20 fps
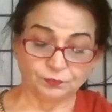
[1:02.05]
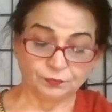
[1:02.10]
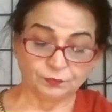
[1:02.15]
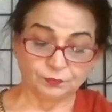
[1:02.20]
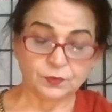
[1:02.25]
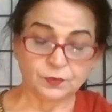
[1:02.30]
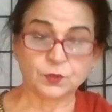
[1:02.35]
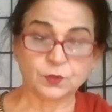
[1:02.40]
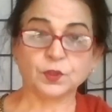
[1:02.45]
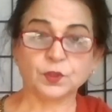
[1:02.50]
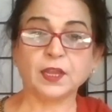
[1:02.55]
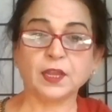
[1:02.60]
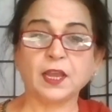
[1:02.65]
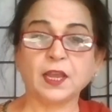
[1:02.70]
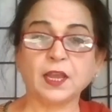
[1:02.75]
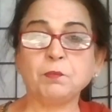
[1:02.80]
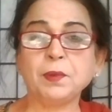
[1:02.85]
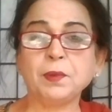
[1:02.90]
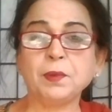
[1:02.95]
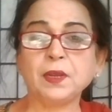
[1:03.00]
So they
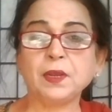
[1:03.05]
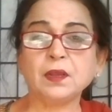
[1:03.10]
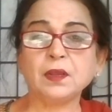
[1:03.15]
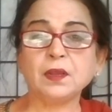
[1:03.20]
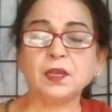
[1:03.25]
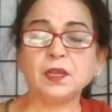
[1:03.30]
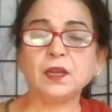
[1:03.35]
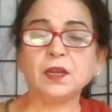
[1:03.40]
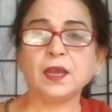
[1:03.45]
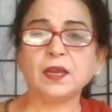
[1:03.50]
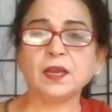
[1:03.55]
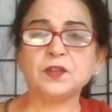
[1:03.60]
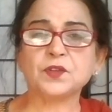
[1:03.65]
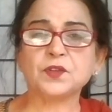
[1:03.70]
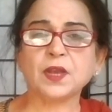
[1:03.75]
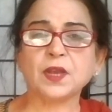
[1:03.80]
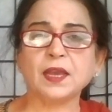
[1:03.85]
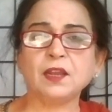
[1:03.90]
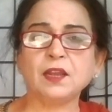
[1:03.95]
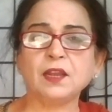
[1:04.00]
have been in
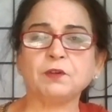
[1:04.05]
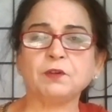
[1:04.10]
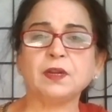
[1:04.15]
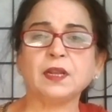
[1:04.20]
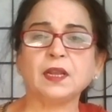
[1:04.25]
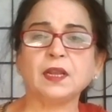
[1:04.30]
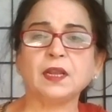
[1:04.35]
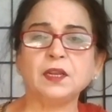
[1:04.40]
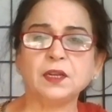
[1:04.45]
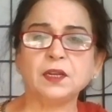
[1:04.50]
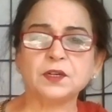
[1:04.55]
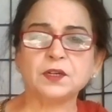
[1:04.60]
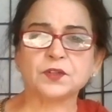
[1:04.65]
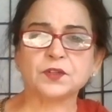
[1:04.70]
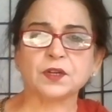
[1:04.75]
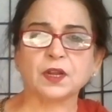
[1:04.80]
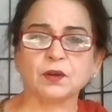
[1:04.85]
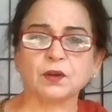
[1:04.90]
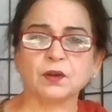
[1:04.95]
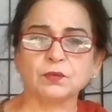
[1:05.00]
exile for 10 years
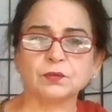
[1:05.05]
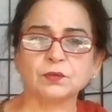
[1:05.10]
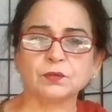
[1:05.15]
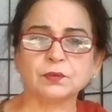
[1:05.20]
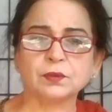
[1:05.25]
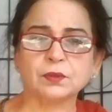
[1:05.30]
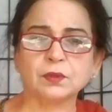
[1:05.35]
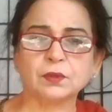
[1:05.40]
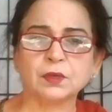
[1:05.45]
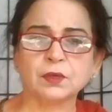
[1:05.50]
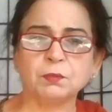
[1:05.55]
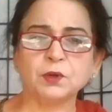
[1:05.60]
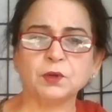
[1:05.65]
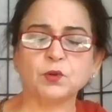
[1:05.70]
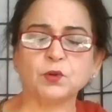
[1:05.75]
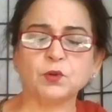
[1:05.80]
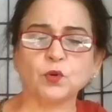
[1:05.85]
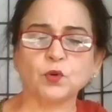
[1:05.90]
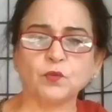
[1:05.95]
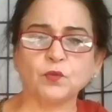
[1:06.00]
now, a bit
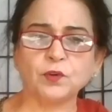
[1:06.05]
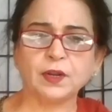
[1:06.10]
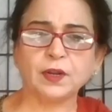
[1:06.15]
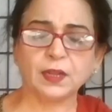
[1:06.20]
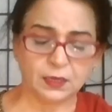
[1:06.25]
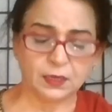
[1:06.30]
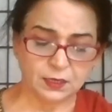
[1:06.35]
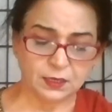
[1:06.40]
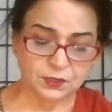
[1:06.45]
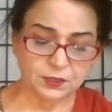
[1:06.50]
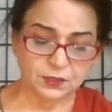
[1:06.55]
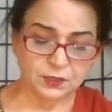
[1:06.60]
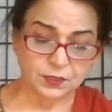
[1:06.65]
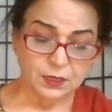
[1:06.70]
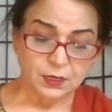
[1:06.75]
over 10 years.